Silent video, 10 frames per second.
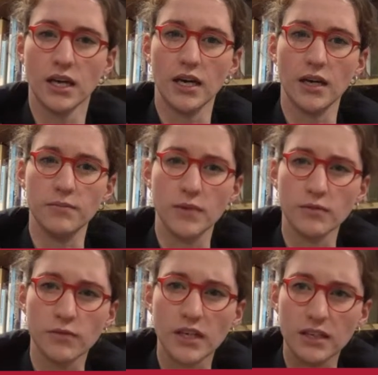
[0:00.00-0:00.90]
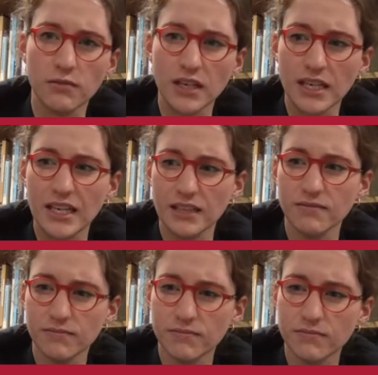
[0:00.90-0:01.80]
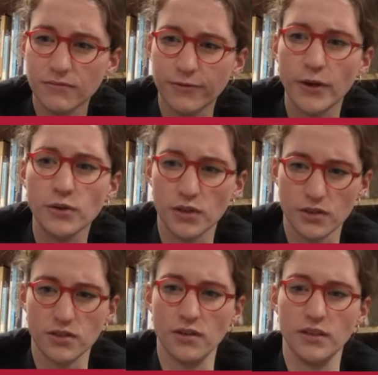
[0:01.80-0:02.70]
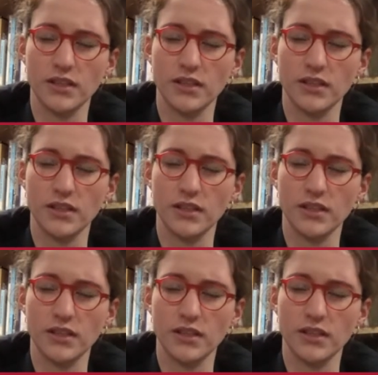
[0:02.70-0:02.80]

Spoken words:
really, really focused on,